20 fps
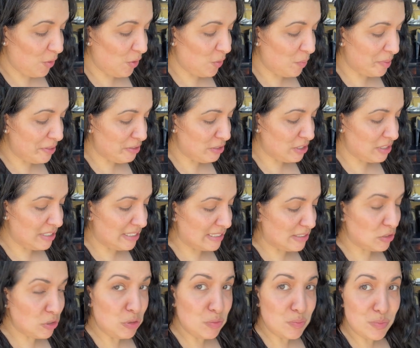Oh my god,
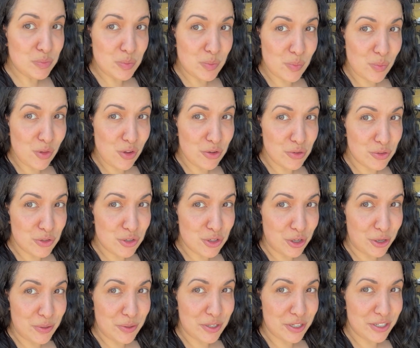that's
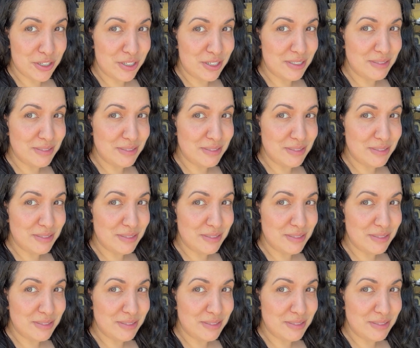so good.